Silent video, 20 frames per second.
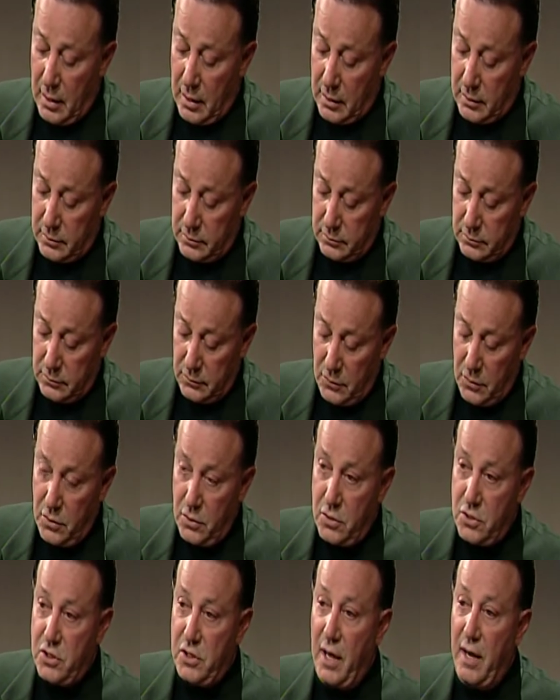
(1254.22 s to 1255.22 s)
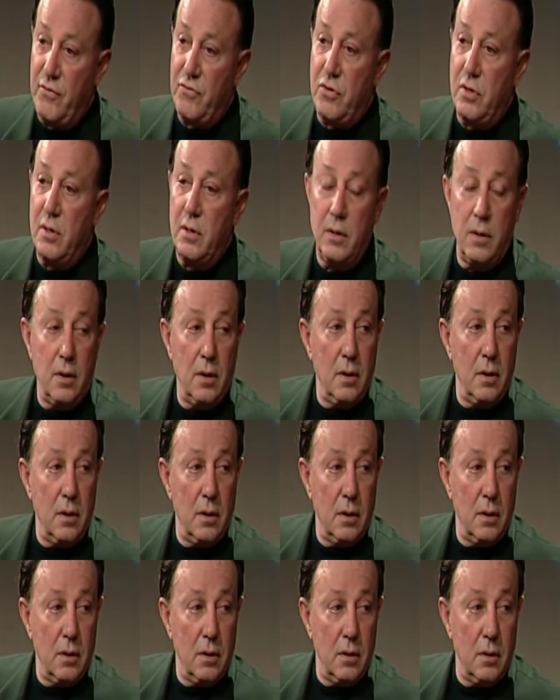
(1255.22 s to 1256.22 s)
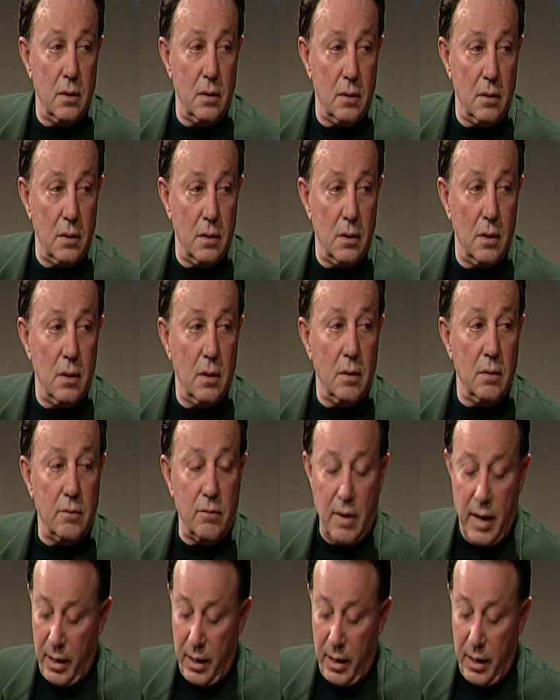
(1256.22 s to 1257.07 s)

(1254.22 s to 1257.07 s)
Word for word: Uh, Willem uh, Dafoe, uh, not, not, I mean Christopher Walken.